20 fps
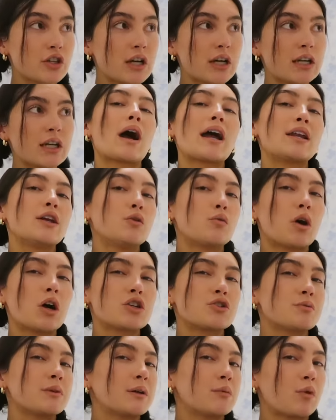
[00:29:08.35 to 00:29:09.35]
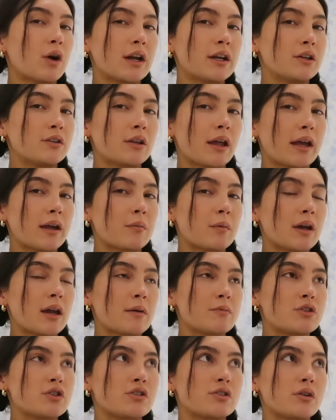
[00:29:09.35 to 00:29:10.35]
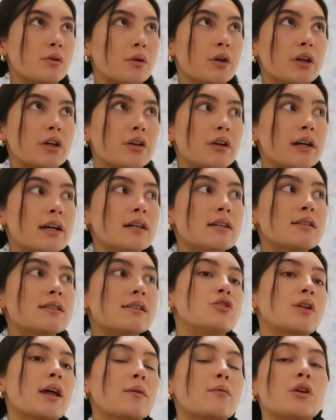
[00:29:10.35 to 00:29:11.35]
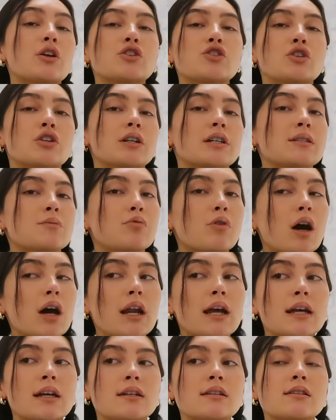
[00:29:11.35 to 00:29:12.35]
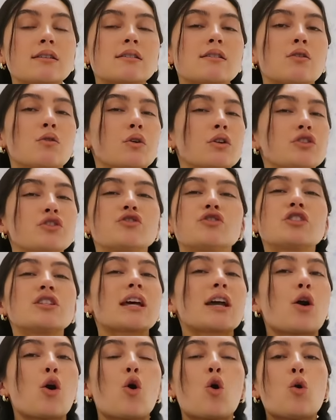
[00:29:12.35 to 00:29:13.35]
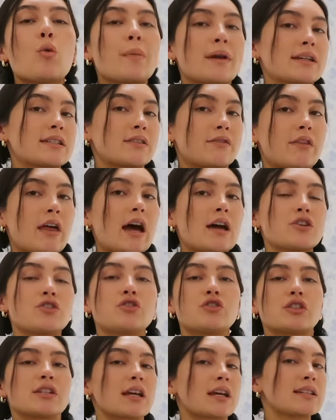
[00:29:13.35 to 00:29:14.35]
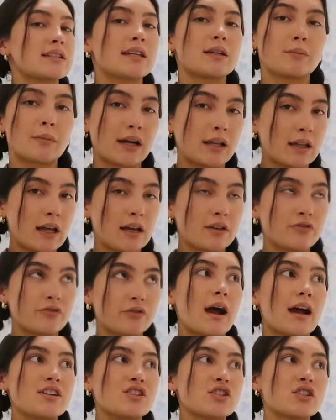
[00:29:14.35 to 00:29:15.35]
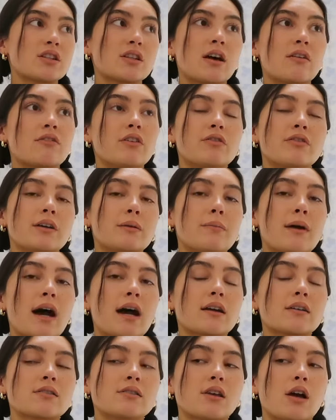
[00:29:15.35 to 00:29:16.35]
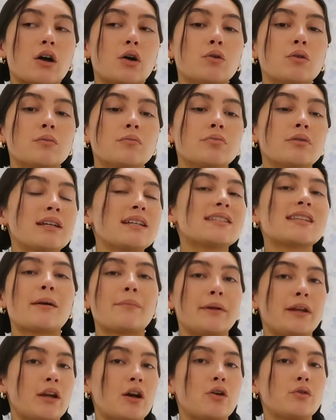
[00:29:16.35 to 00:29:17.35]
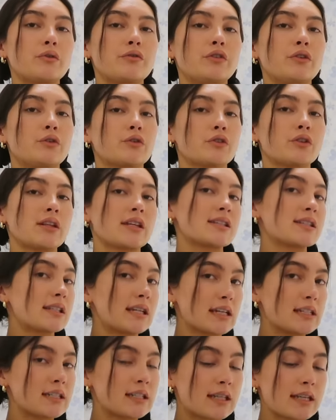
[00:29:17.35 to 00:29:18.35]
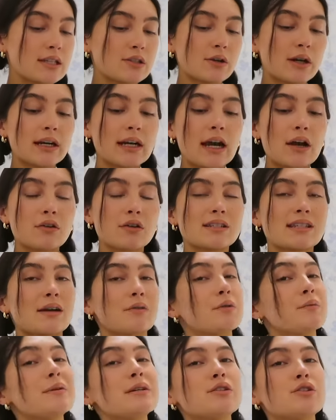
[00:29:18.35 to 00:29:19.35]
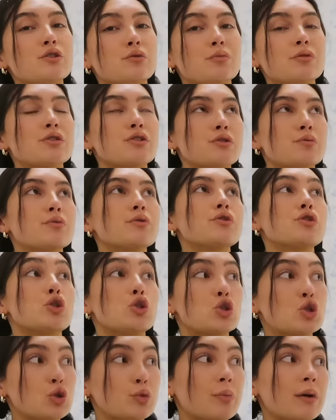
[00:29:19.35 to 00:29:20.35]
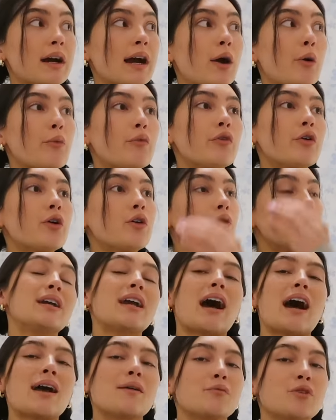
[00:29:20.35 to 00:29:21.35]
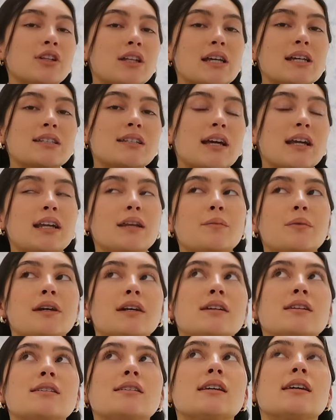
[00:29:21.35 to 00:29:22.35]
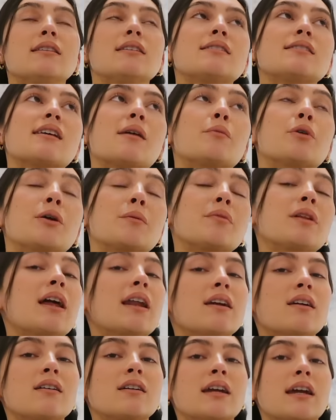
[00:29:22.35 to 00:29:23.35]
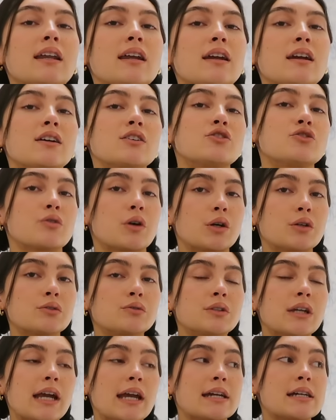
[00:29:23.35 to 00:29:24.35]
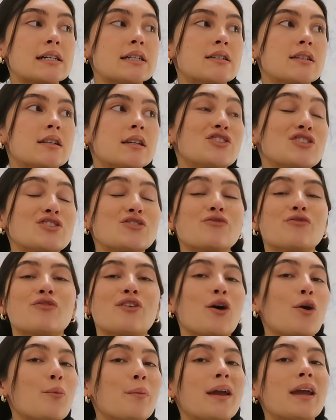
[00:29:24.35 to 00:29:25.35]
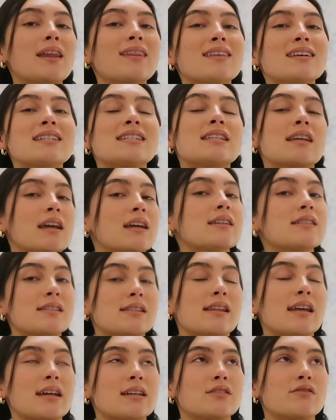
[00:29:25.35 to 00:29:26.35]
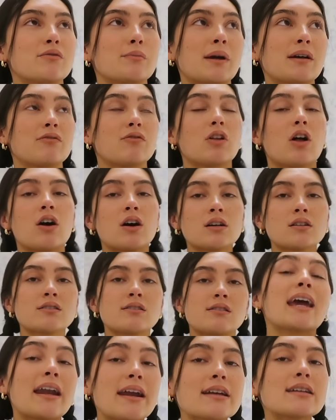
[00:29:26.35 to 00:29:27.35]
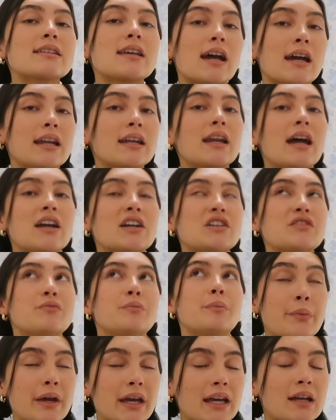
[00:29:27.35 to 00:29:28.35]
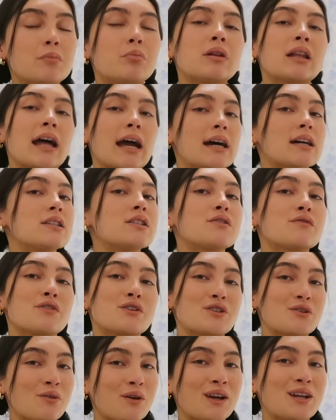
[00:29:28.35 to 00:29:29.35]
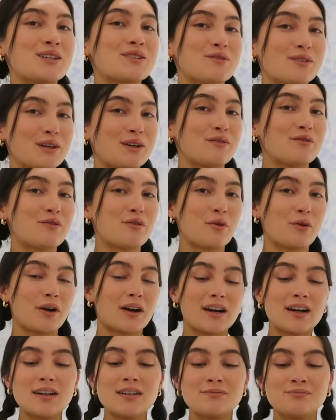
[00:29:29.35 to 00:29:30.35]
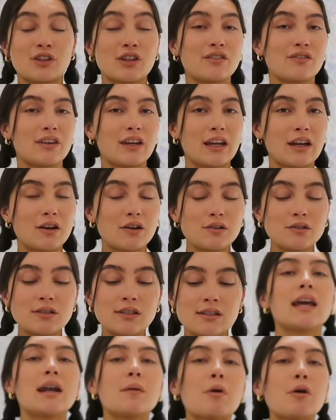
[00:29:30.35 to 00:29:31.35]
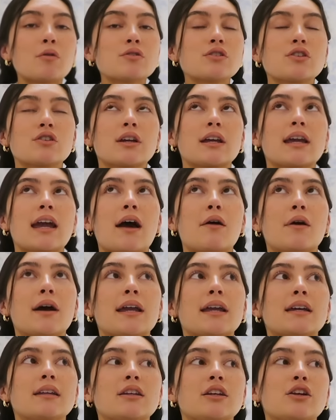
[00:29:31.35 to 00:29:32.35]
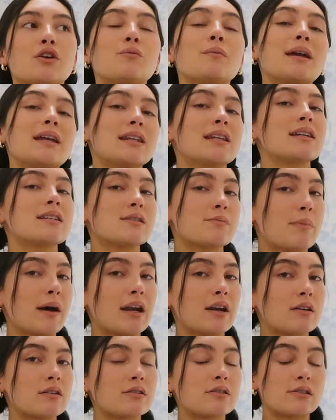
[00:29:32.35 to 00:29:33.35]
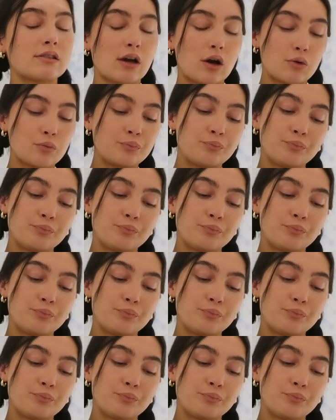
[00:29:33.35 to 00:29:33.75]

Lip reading: situation. Why do you watch me and why do you like me? I'm just so curious. Do you like when I show you guys products, or do you just like a whole mix of that? Do you just like seeing my life? I just love the feedback. So please let me know if you're listening to this right now, because that would be super, super, super helpful. But yeah, I'm really excited because in the summer I'm planning on getting a drone and just filming the sickest things for my vlogs. Get excited. I have big plans for 2024 for the videos, and I'm always looking how I can, you know, make things better. So